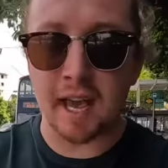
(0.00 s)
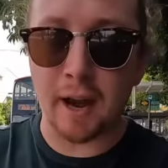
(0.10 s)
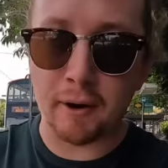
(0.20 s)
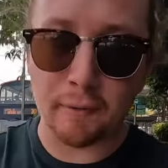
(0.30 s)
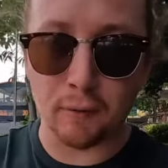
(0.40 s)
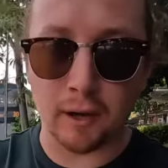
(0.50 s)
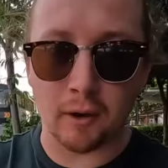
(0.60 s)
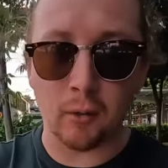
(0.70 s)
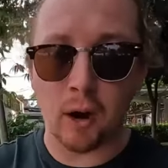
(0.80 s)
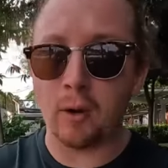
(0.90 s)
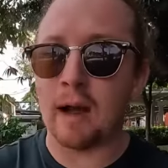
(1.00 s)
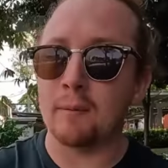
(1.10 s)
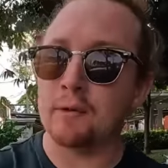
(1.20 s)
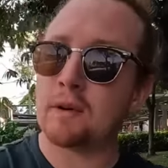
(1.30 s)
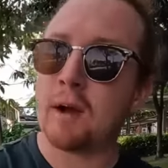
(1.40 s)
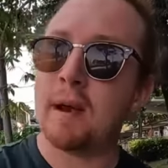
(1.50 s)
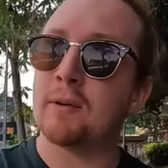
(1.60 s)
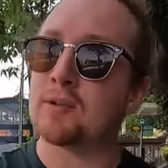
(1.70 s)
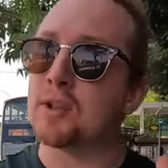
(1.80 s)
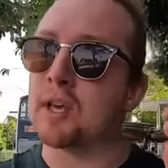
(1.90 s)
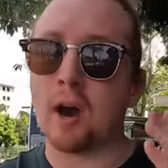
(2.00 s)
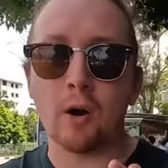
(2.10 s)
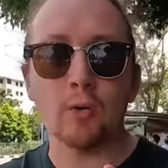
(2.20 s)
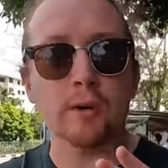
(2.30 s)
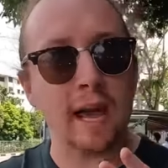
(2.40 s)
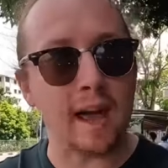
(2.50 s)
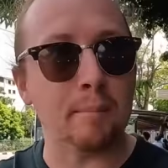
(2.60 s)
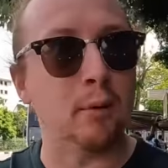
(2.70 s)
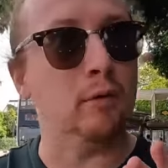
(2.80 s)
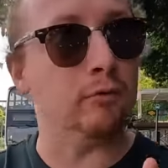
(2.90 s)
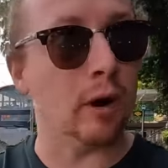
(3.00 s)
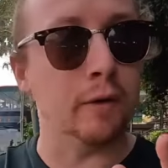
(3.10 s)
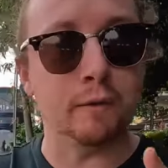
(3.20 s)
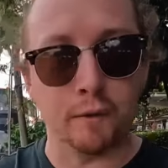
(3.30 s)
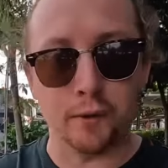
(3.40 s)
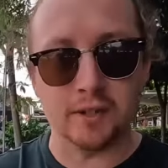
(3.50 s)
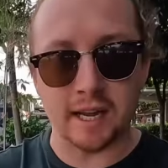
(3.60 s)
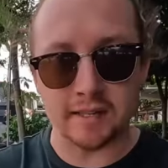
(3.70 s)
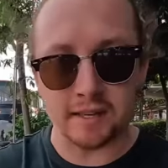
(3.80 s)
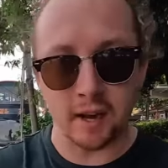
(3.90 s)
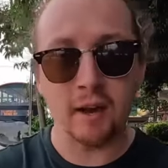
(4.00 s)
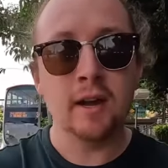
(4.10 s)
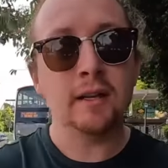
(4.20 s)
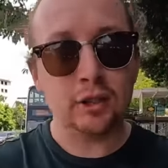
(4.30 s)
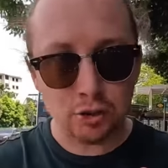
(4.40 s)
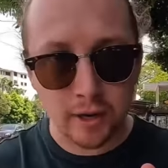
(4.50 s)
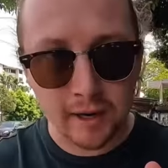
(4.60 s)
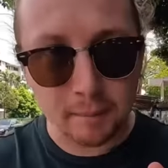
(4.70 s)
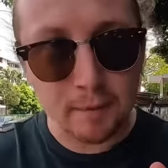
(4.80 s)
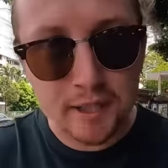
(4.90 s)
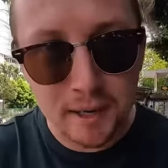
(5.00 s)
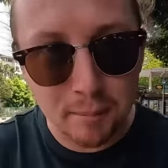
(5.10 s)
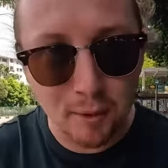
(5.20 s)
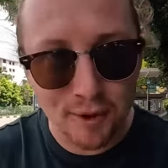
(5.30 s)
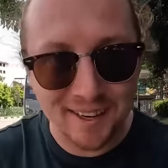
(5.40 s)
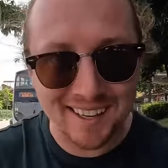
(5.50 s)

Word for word: area for a little while, and we've come out to the Old Airport Road Food Centre to try a couple of Singaporean